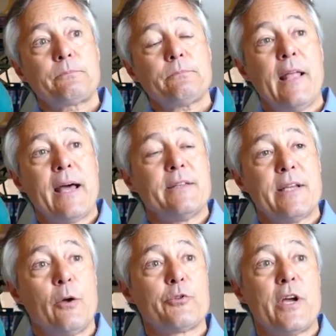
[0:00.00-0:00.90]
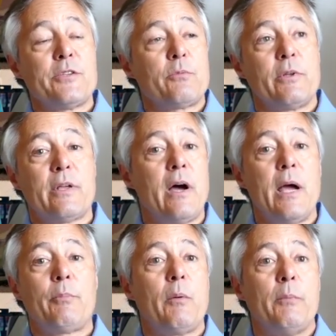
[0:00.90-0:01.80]
That tells us with a
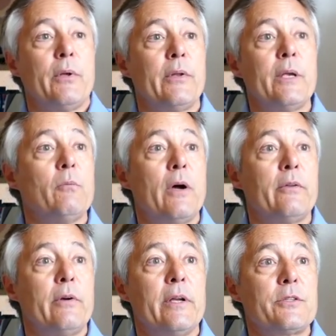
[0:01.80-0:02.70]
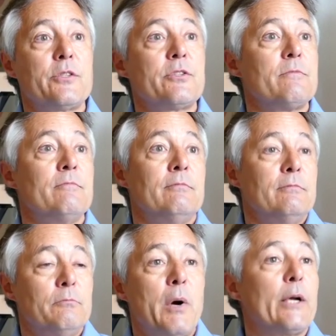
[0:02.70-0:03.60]
high probability whether it's
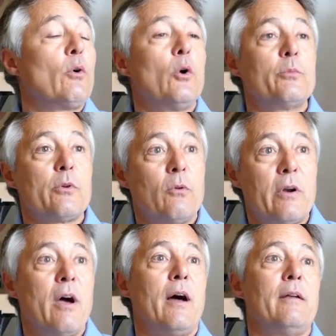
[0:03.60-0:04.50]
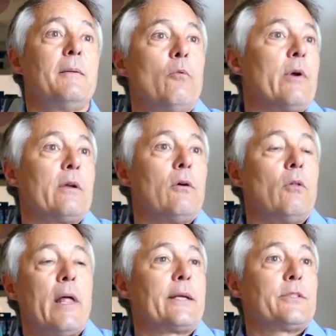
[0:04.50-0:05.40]
microbes or not. We
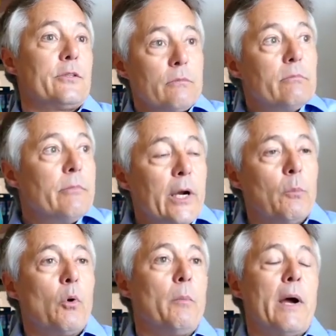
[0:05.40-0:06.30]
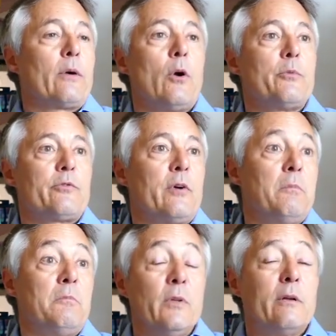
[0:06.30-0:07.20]
collect airborne microbes
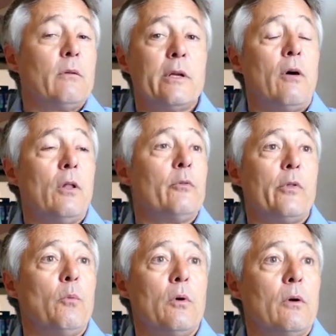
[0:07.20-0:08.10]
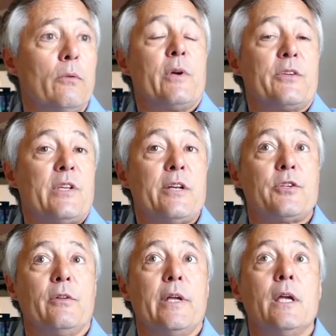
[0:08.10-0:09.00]
from literally all over world. We
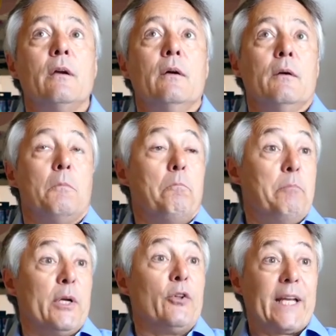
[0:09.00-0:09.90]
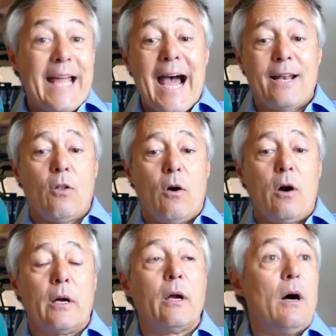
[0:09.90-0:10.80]
essentially build a
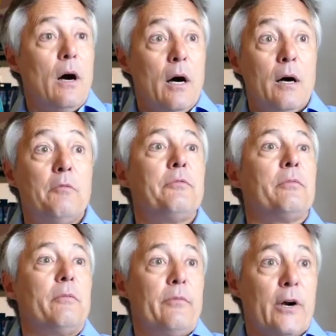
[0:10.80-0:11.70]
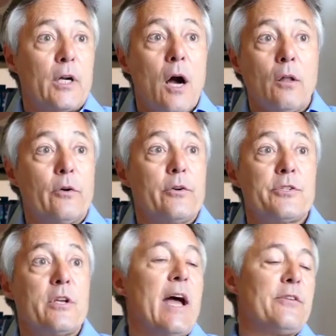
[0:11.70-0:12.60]
catalog of their
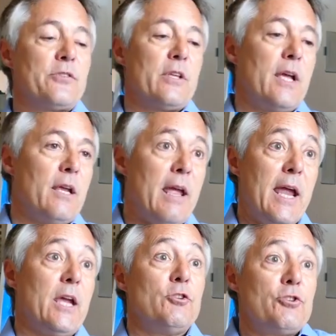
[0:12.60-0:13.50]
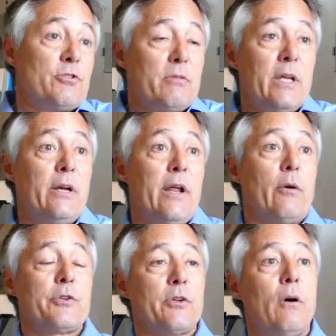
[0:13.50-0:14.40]
colors as they age in an
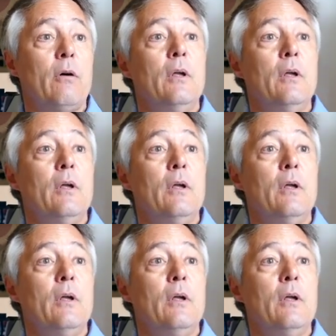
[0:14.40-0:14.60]
aerosol.